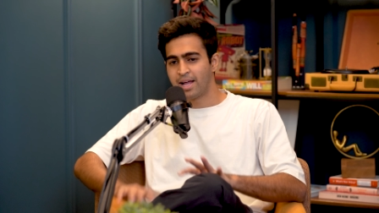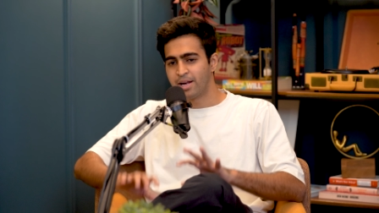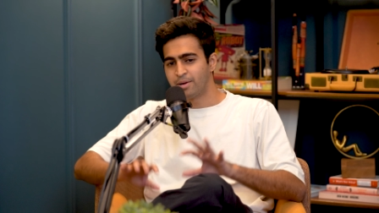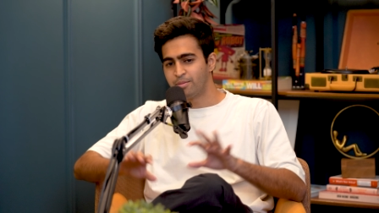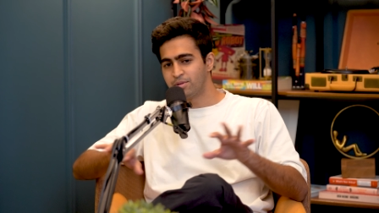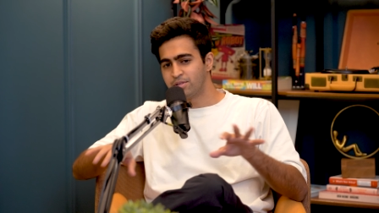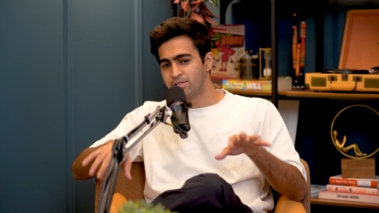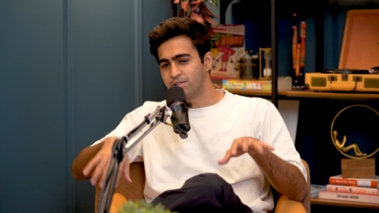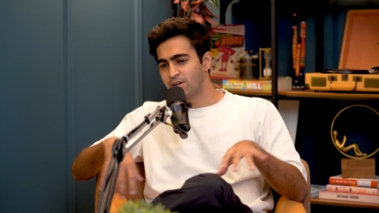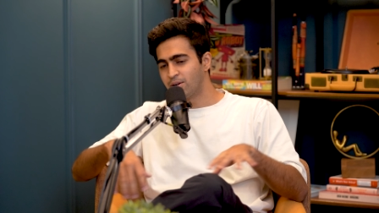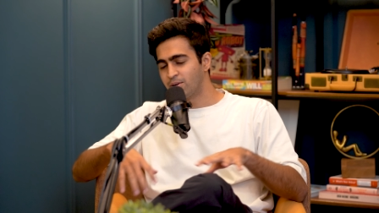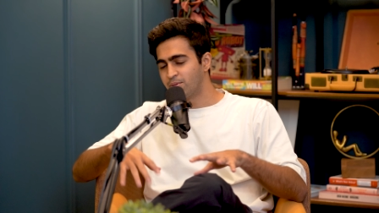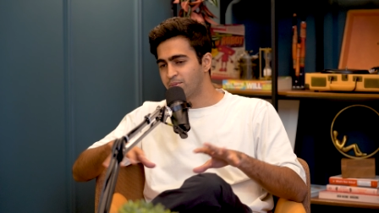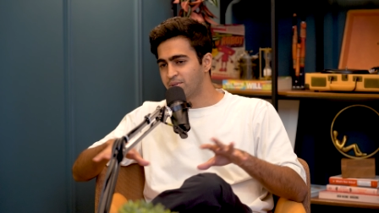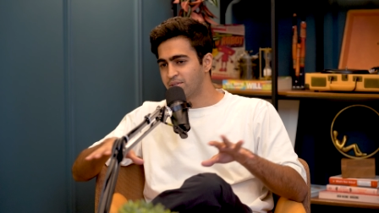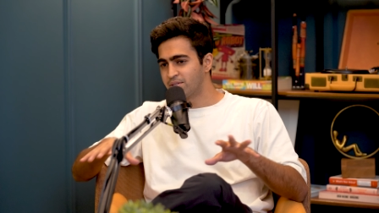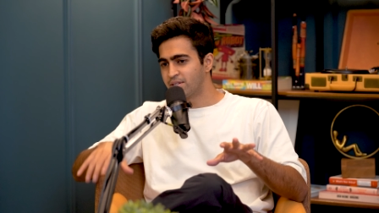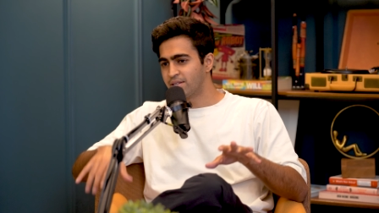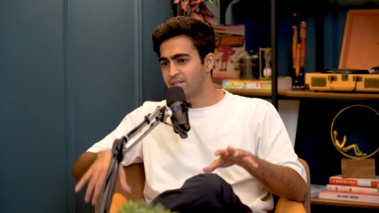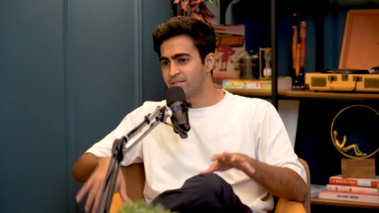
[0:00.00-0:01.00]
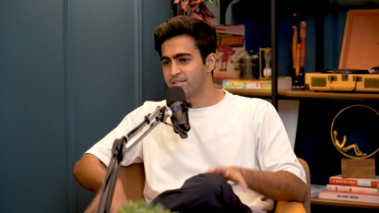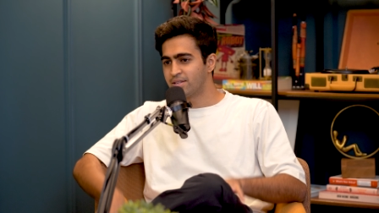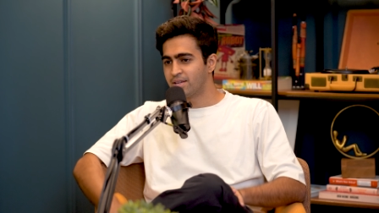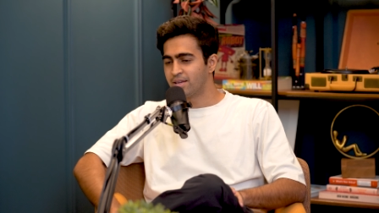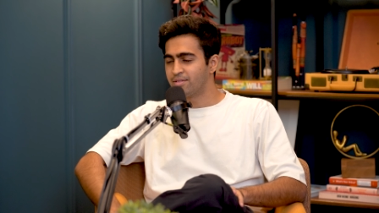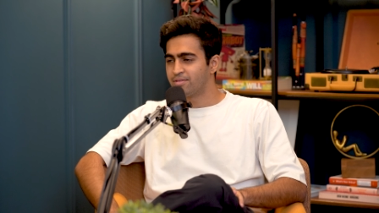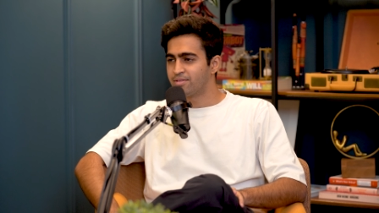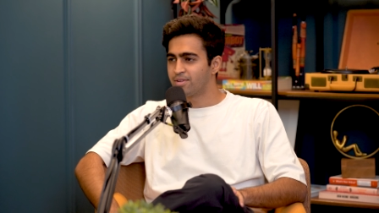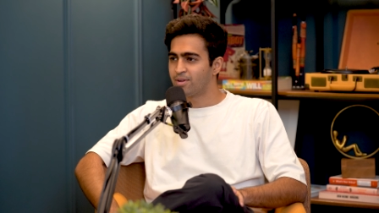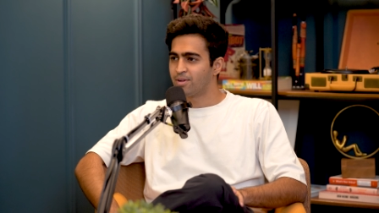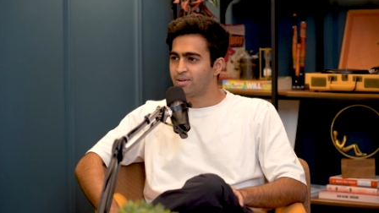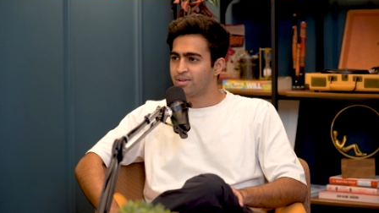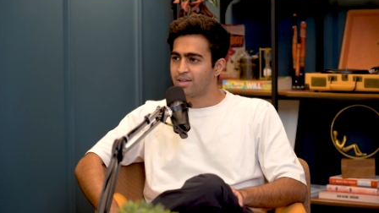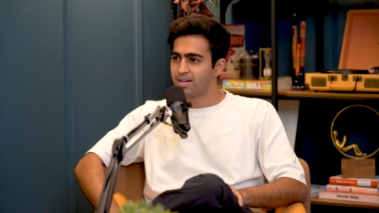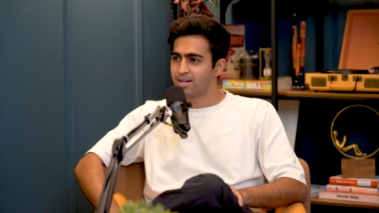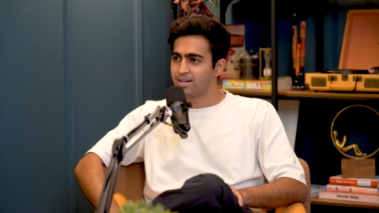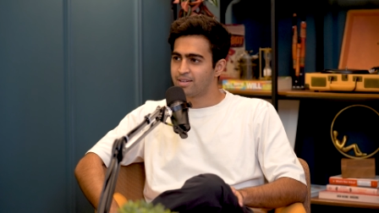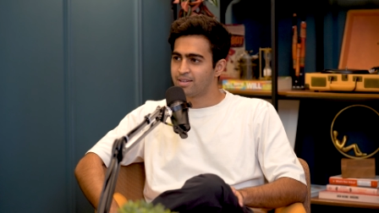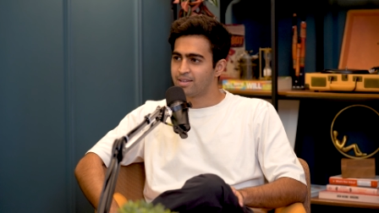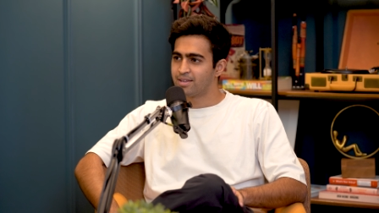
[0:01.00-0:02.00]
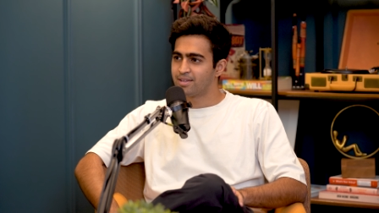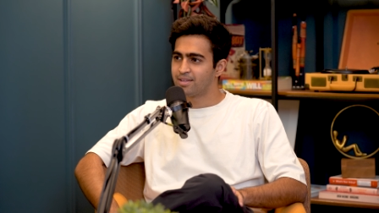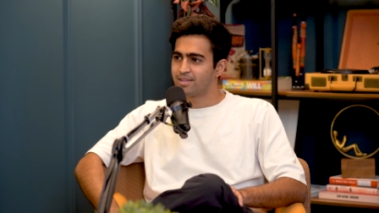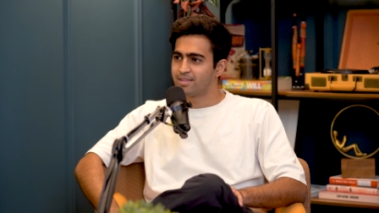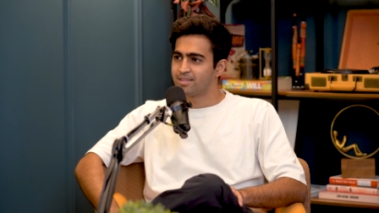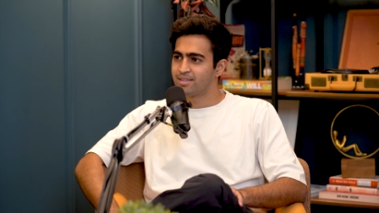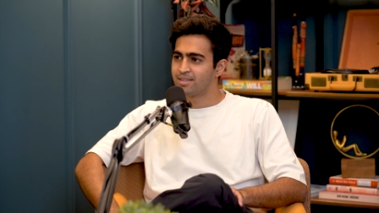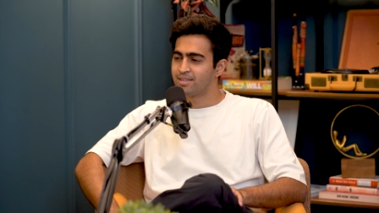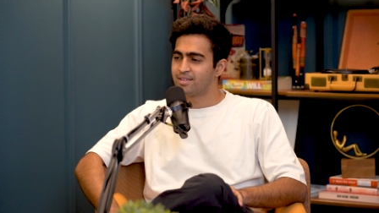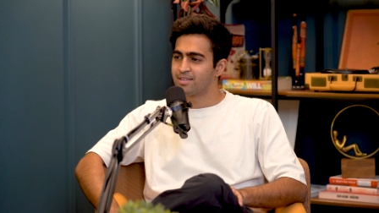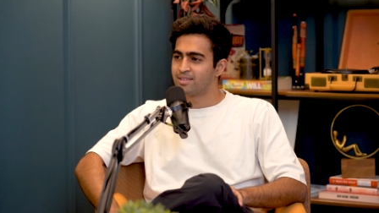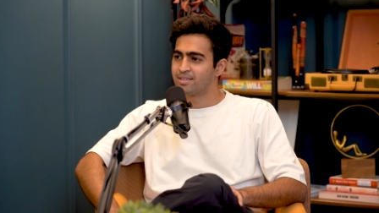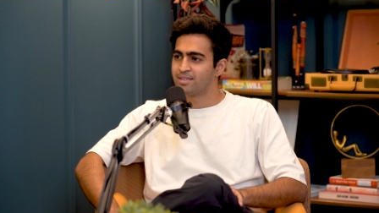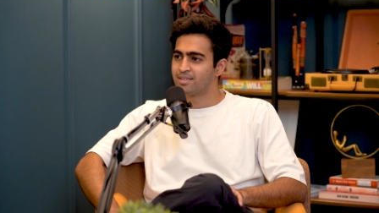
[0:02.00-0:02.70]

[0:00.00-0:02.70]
animals around me stay safe mm. and hmm. all that. Yeah, that's it.